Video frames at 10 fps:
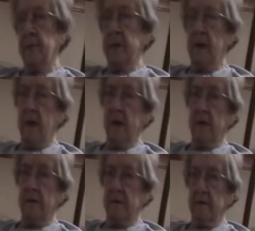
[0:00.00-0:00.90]
we
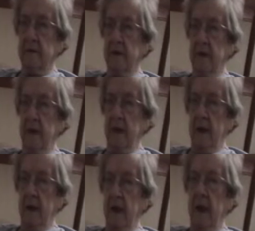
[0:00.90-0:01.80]
got,
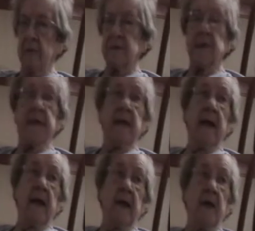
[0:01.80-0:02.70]
I was lucky
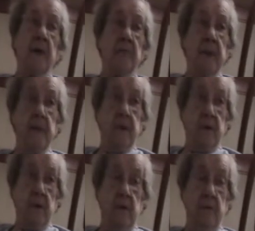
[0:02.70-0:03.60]
I got a baby
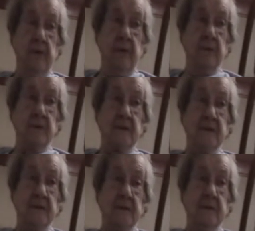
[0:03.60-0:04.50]
doll when I was
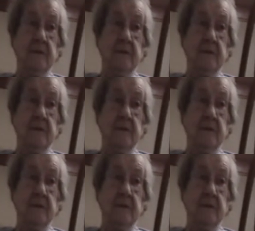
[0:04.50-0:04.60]
little.